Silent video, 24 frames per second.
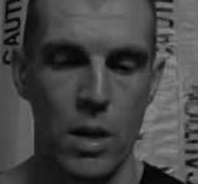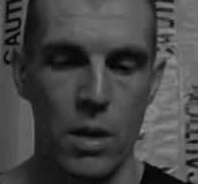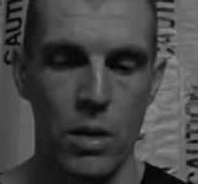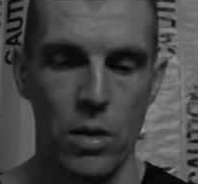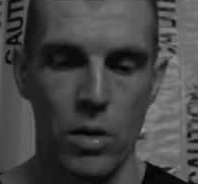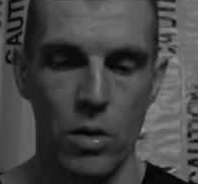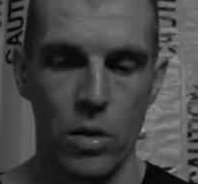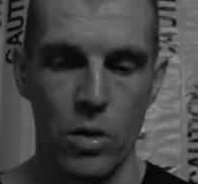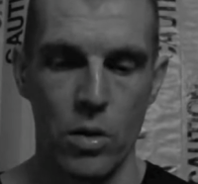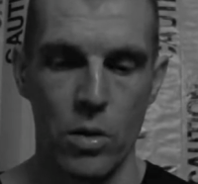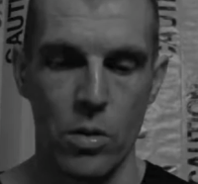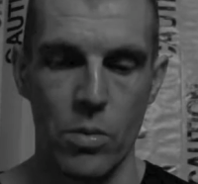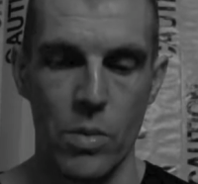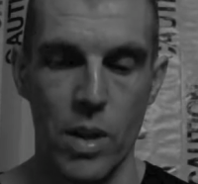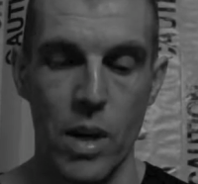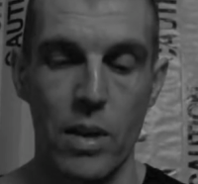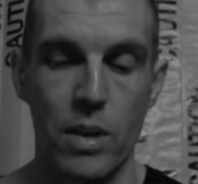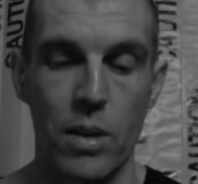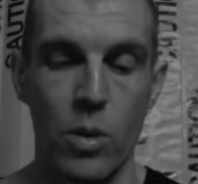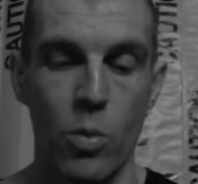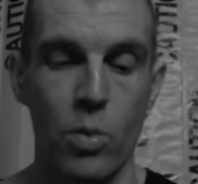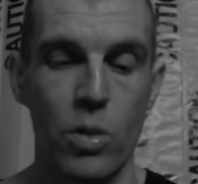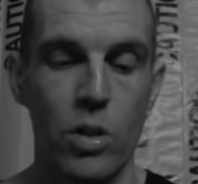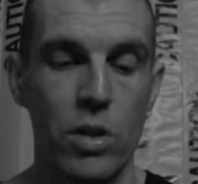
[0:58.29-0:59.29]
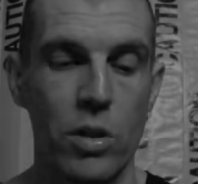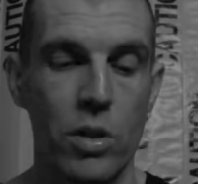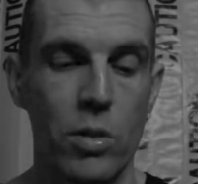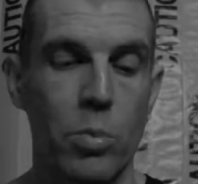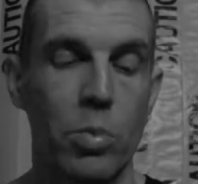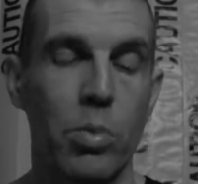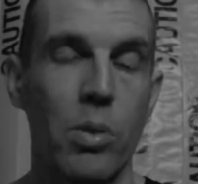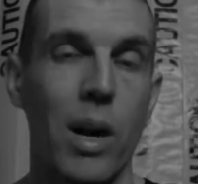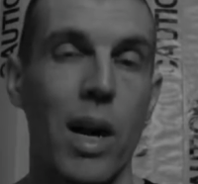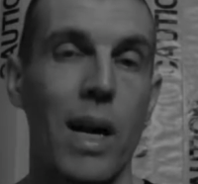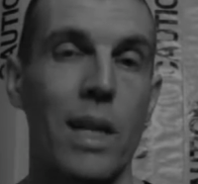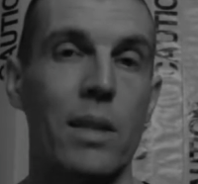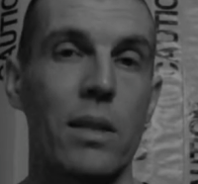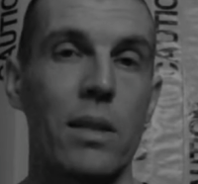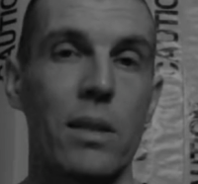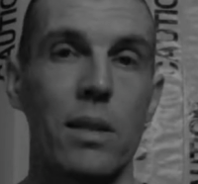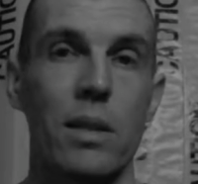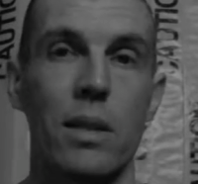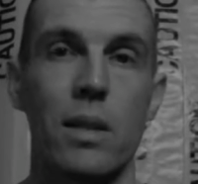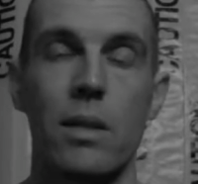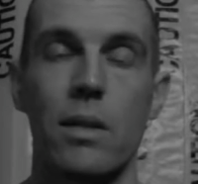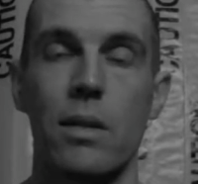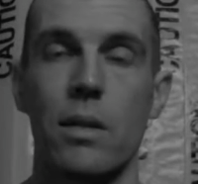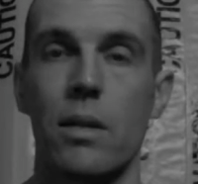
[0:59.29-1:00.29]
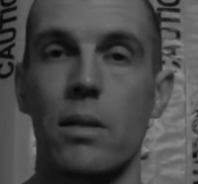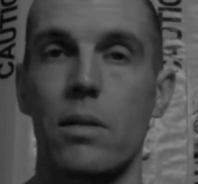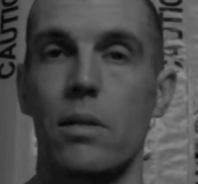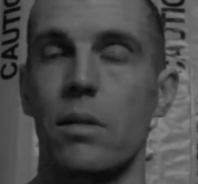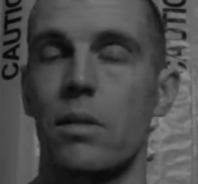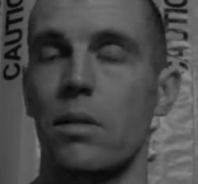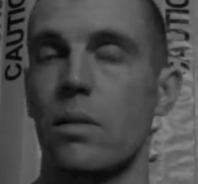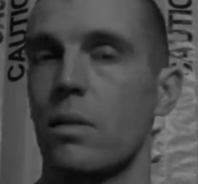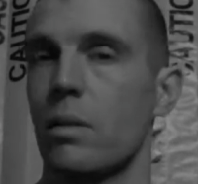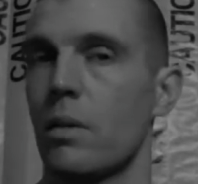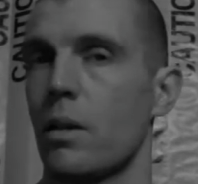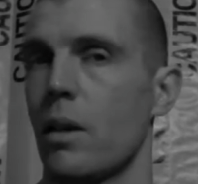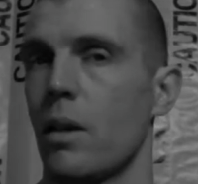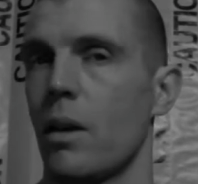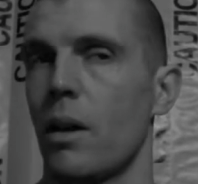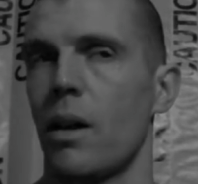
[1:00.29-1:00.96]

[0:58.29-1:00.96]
So I wasn't surprised to see this.